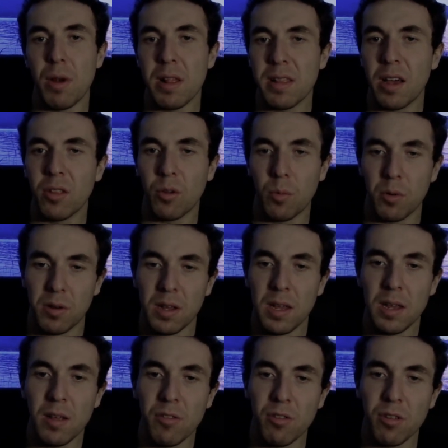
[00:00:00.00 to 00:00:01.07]
break down their
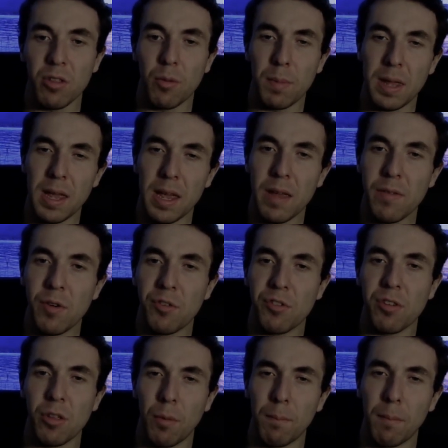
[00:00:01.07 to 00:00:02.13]
routines and their behaviors
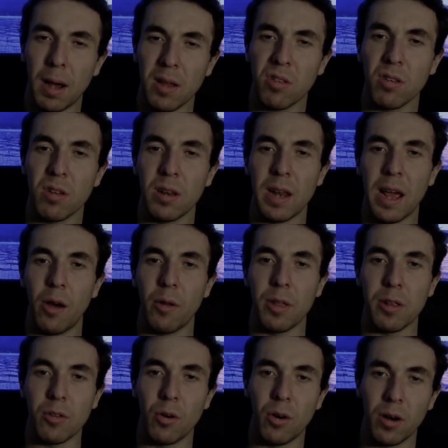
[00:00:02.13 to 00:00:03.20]
and their mindset and how
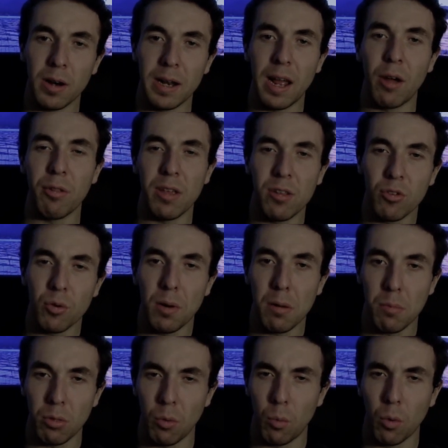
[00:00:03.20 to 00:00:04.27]
they talk and how they
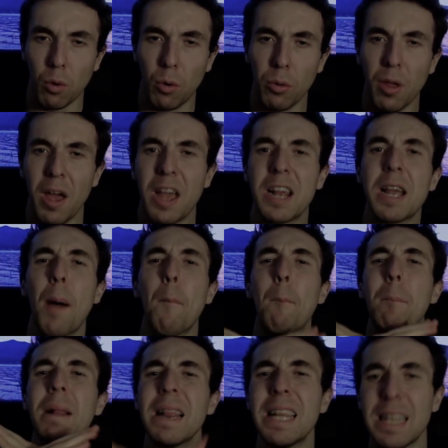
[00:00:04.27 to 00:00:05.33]
interact with the world,
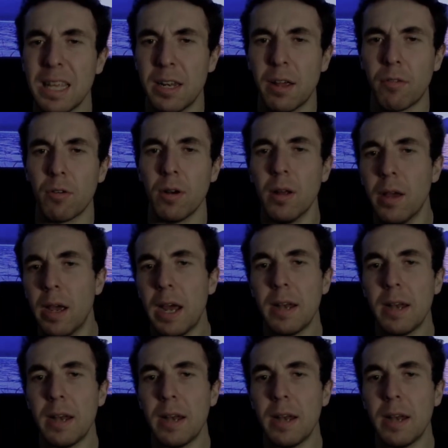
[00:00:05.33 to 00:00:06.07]
completely different.